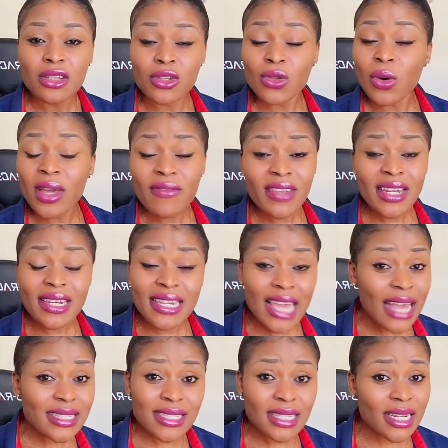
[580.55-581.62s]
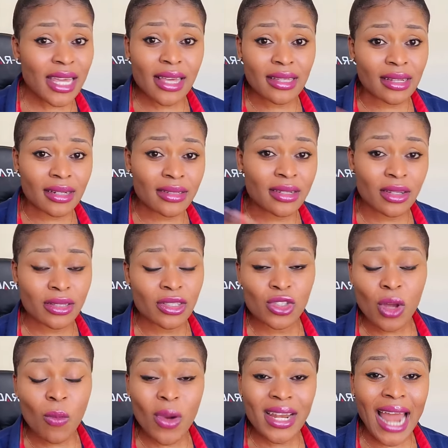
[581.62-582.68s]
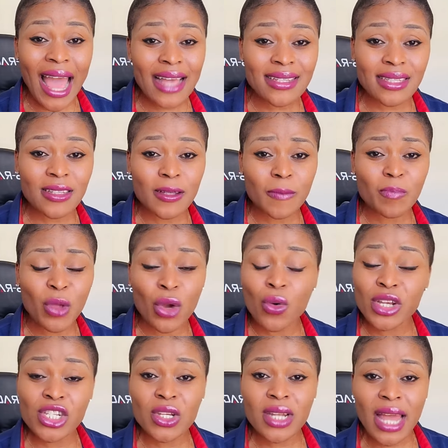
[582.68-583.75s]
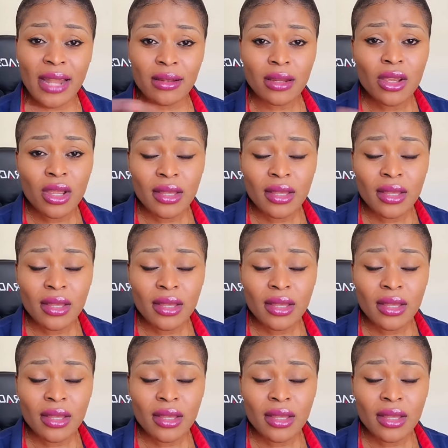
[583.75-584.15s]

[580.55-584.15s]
You know, even yesterday, someone asked a question that,